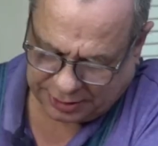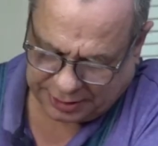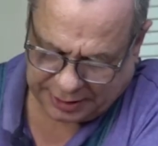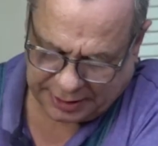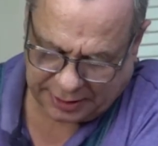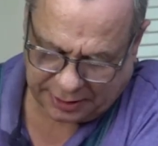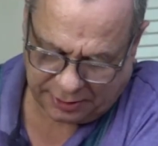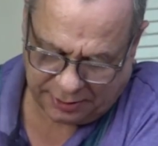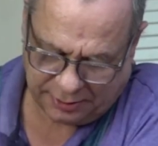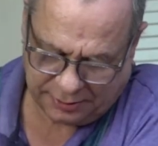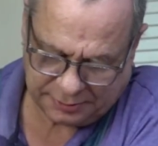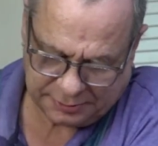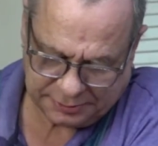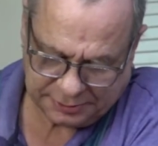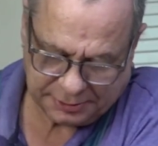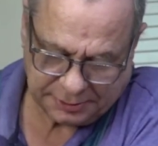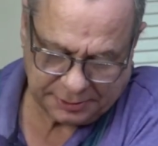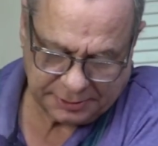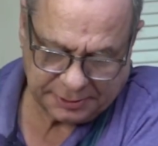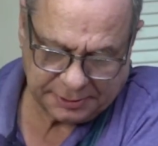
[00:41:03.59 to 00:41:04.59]
in there.
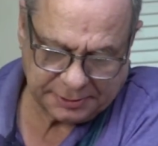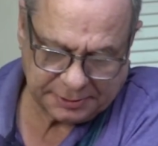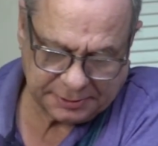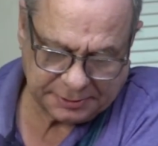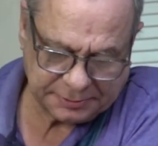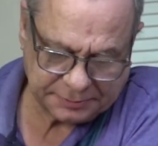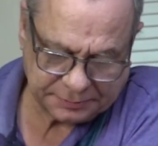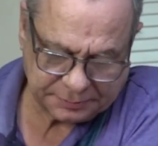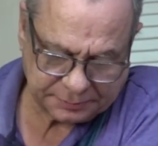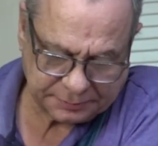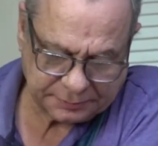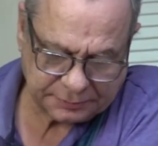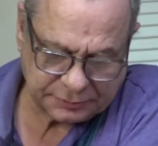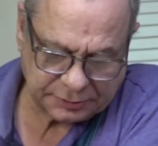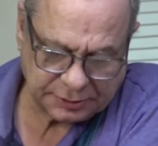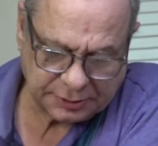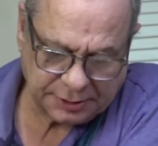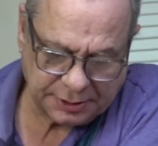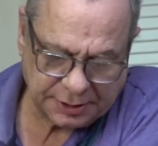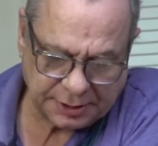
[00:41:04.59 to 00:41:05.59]

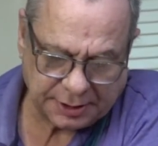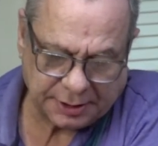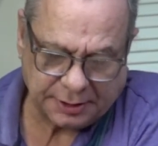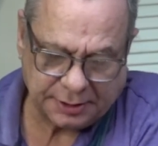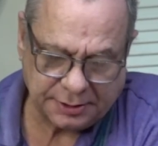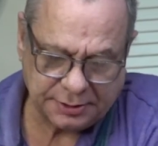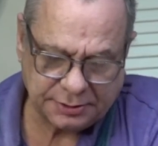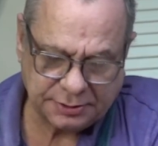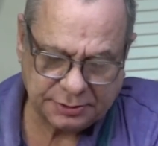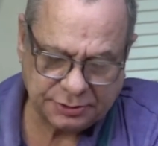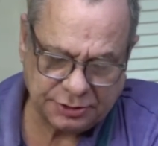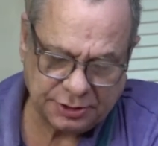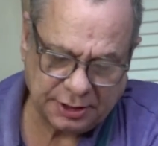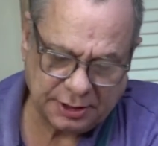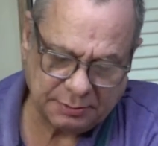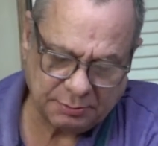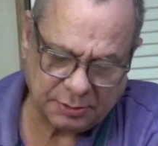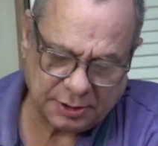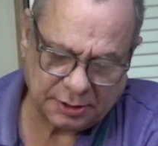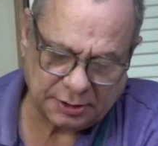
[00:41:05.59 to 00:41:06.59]
Okay, let's
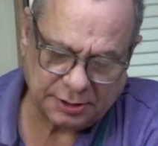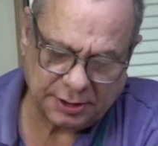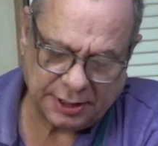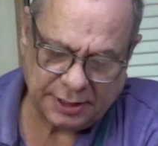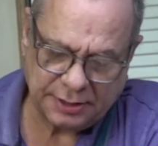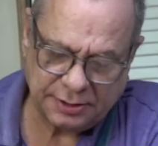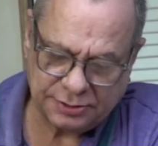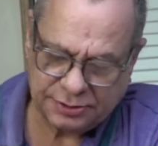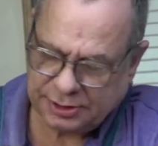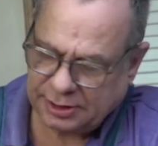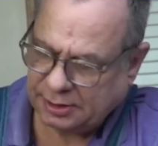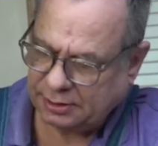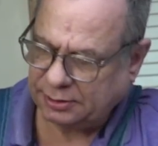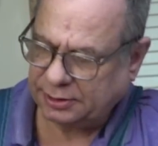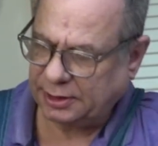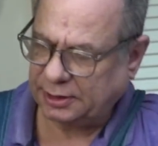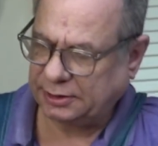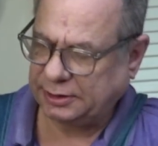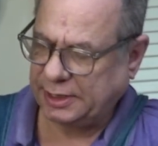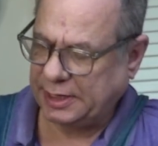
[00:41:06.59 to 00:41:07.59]
check my taters out.
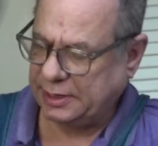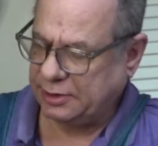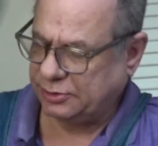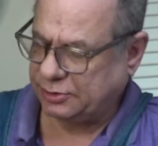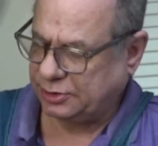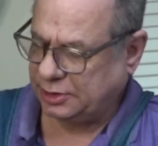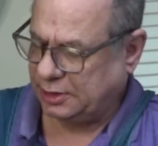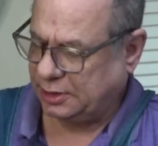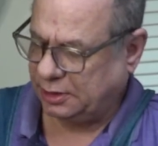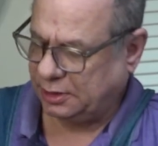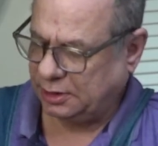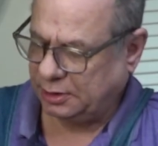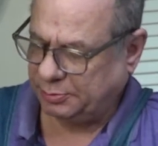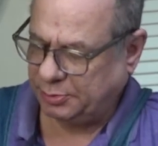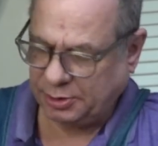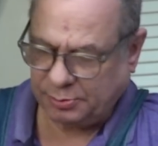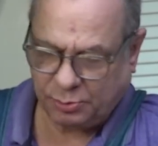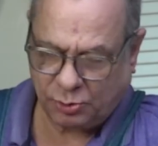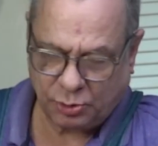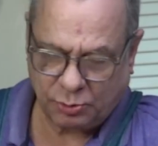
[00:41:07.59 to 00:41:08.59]
Yeah, taters need a little
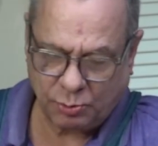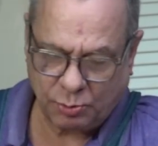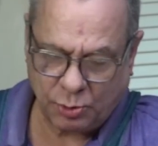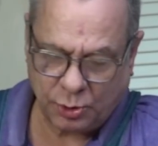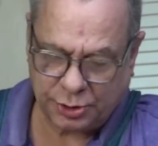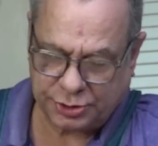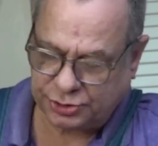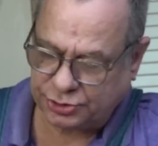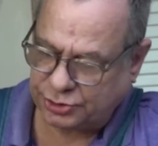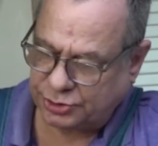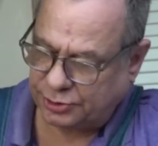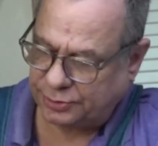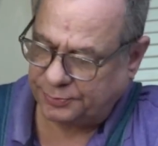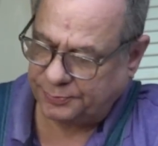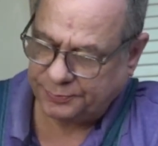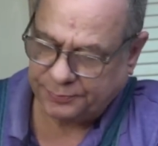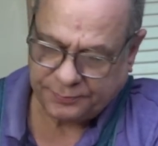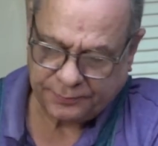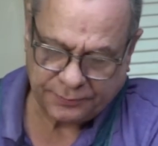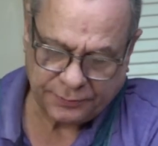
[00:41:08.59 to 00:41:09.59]
bit more moisture.
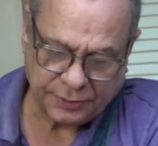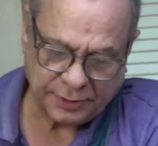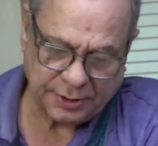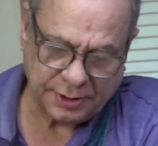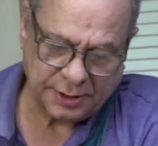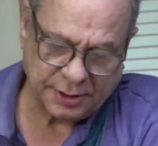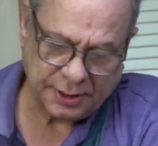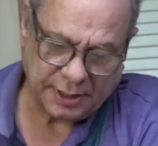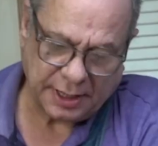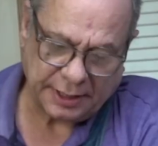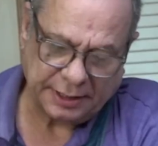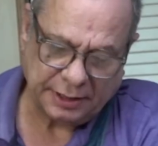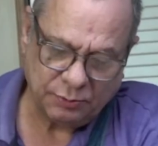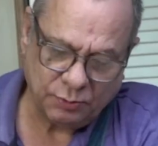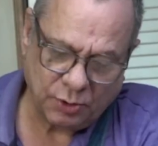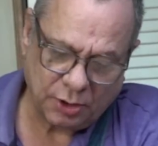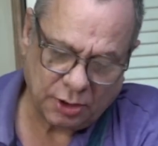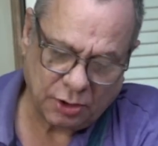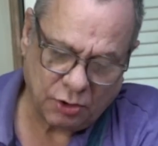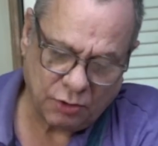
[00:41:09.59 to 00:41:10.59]
I didn't
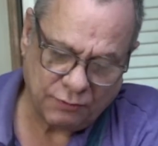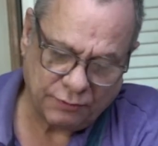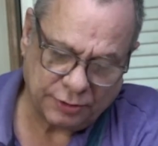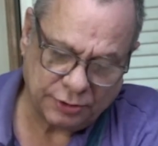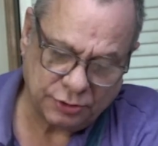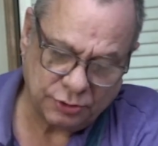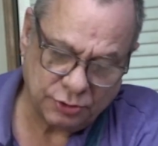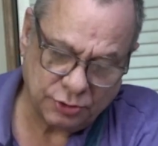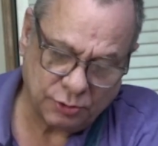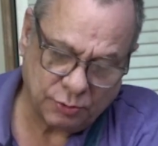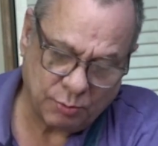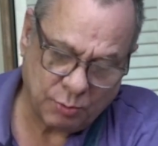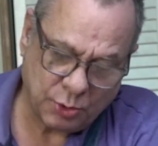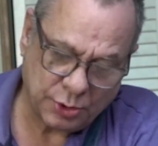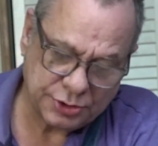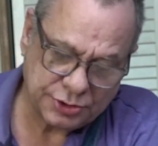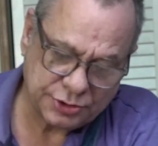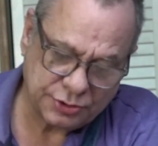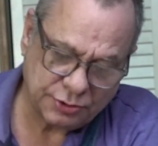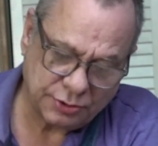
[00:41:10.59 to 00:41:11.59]
want to overdo the
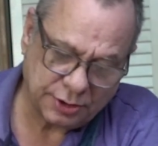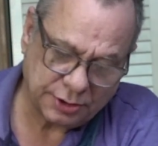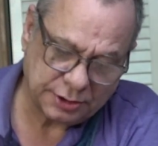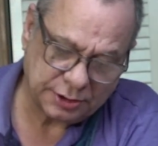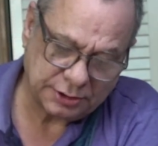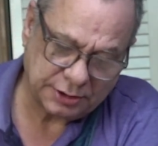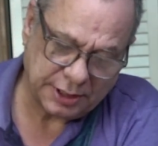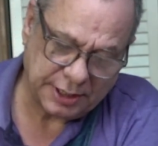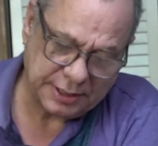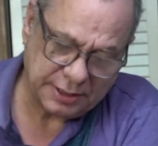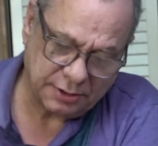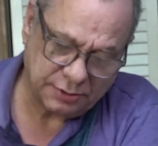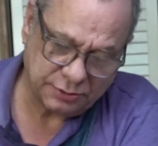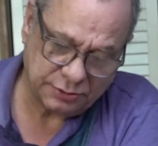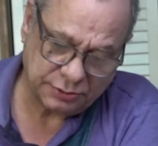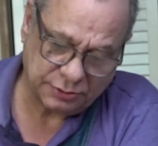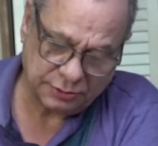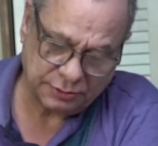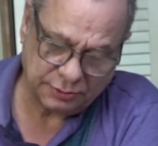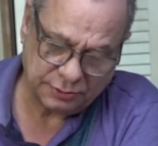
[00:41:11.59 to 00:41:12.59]
moisture on the
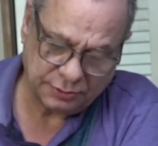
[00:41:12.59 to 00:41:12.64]
potatoes